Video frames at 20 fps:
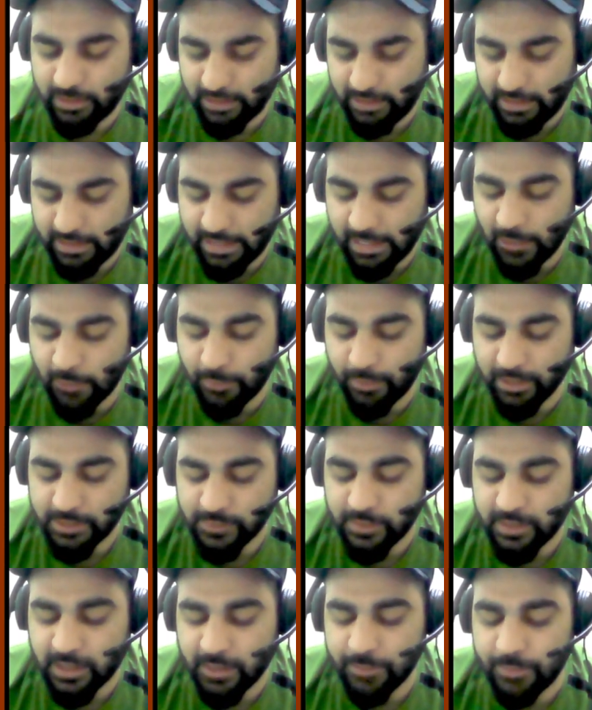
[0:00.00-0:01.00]
naive Bayes,
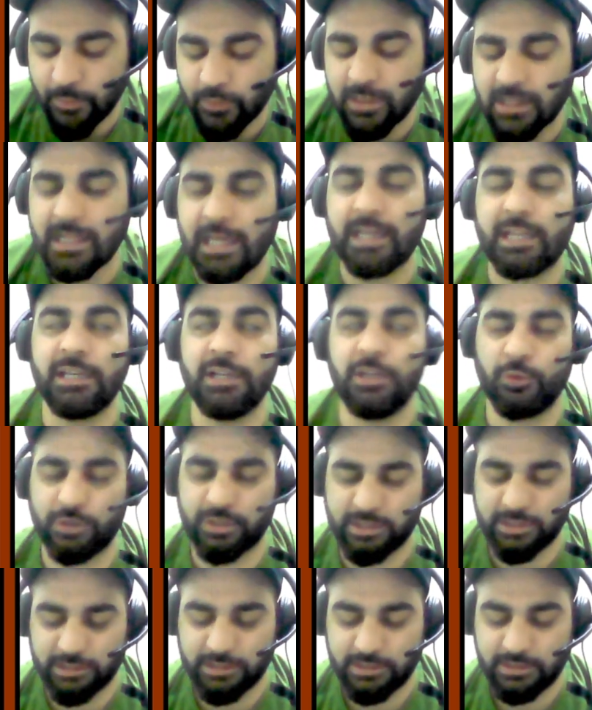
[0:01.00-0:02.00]
we compute the
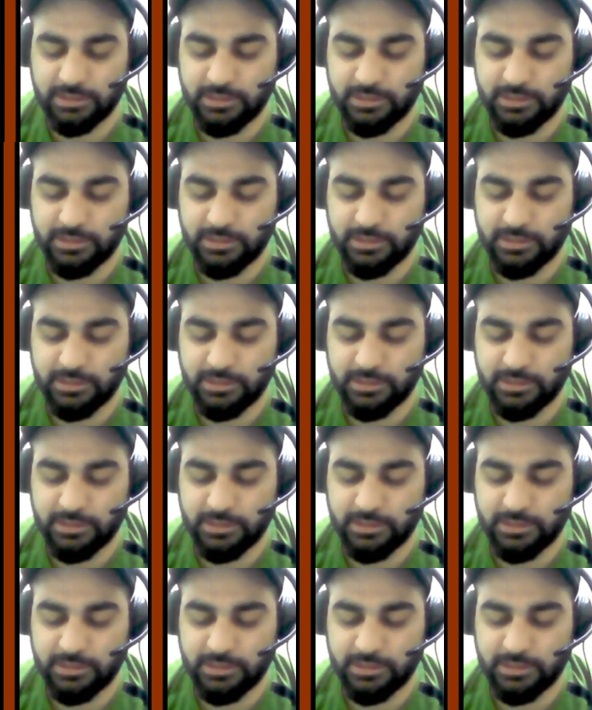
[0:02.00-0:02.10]
likelihoods.